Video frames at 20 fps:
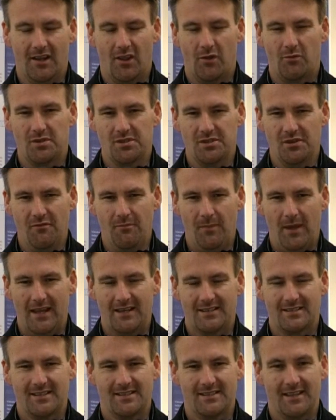And the Reserve
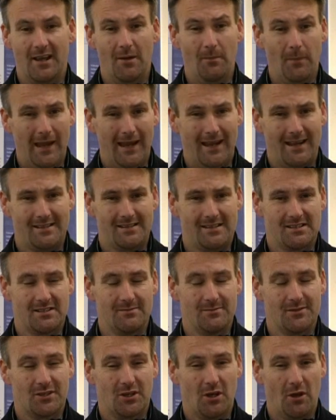Bank says that our banking
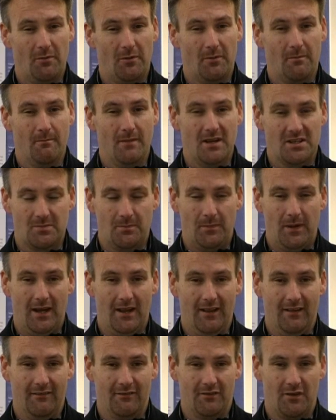system has coped much
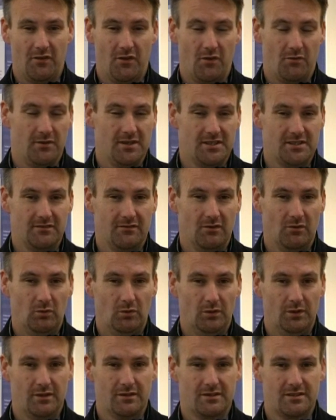better than the rest of the
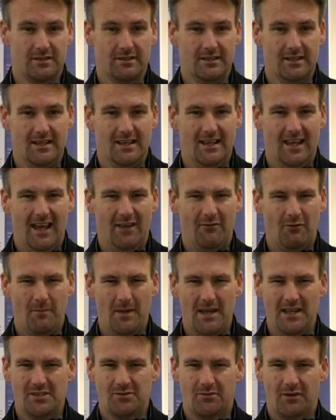world's and
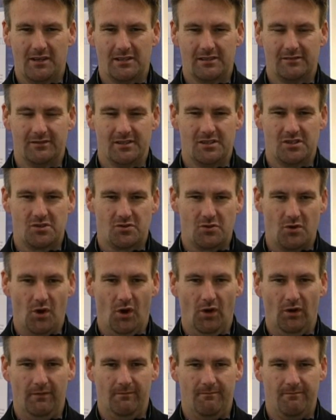remains relatively
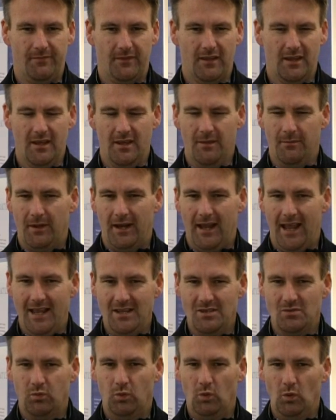strong. But it
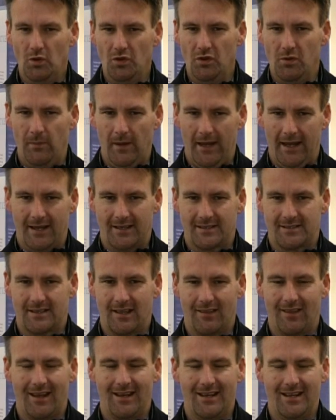has warned the banks
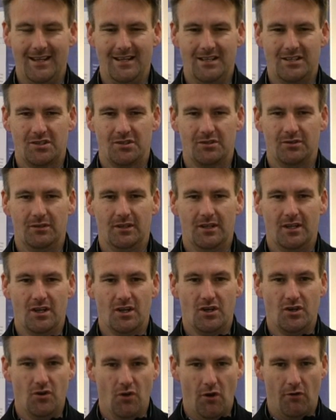that they need to
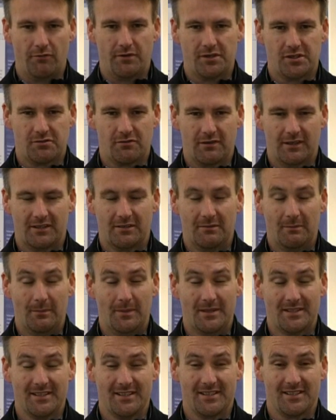not restrict
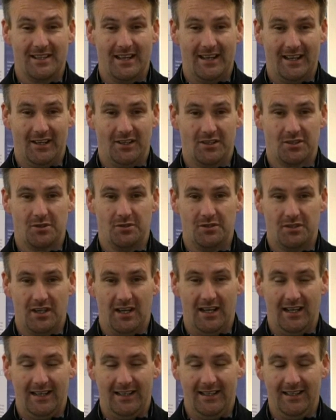business lending too
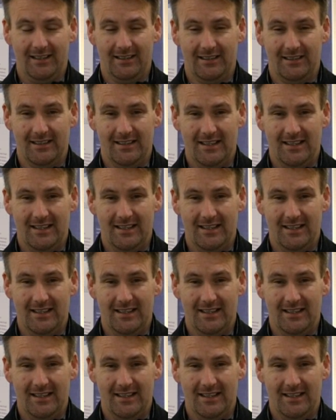tightly